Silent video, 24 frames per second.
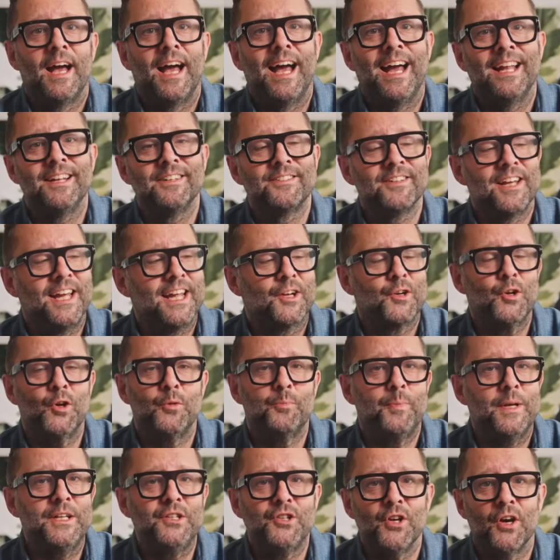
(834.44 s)
And it
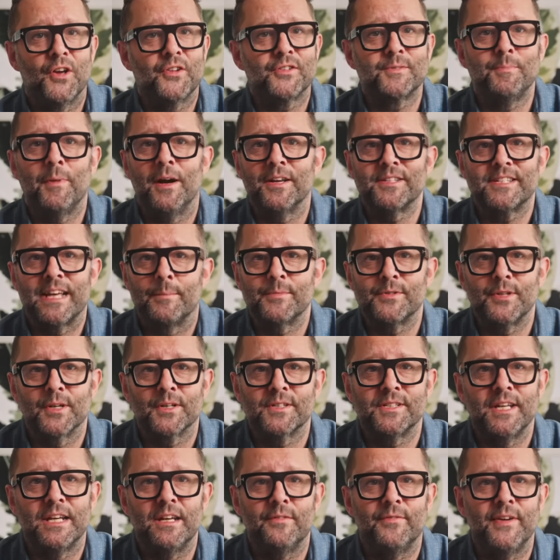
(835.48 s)
could be just my Samsung
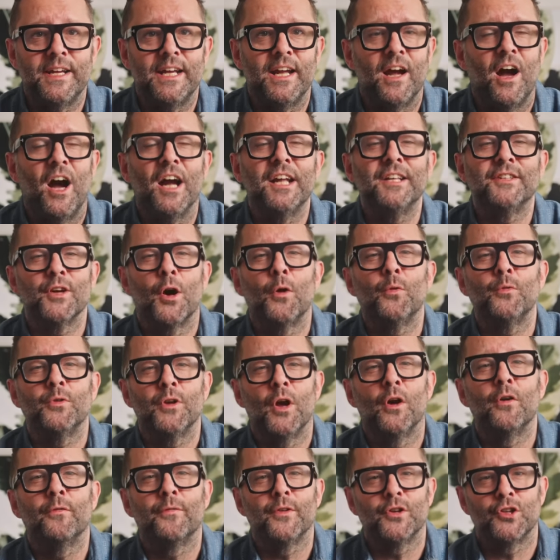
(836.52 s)
TV, I don't
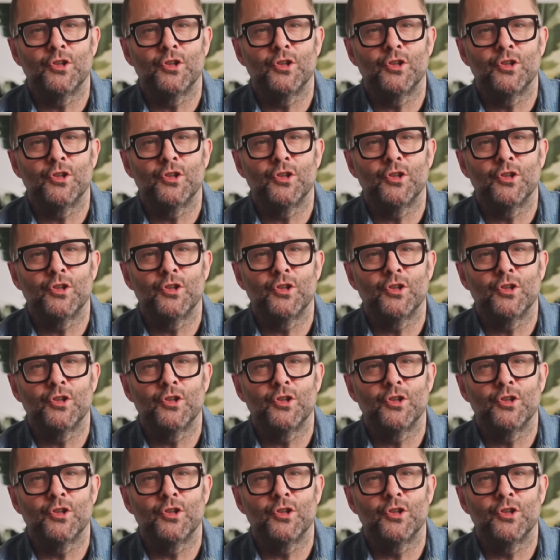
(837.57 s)
know for